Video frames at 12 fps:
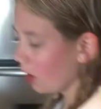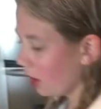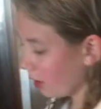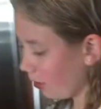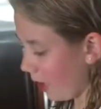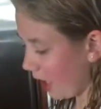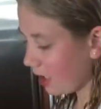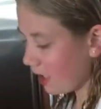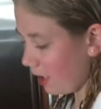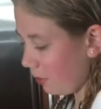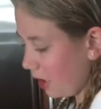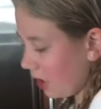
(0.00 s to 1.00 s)
the
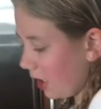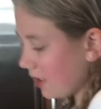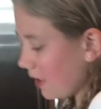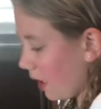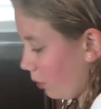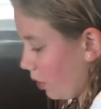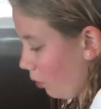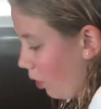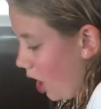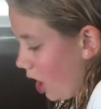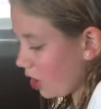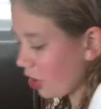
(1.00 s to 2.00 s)
macadamia nuts that we
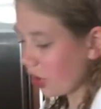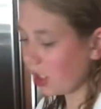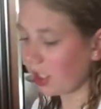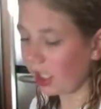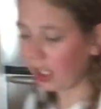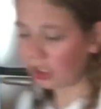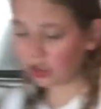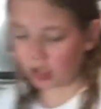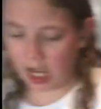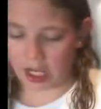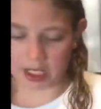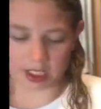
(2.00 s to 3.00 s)
washed and
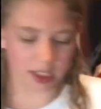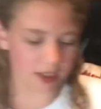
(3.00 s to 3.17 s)
dried,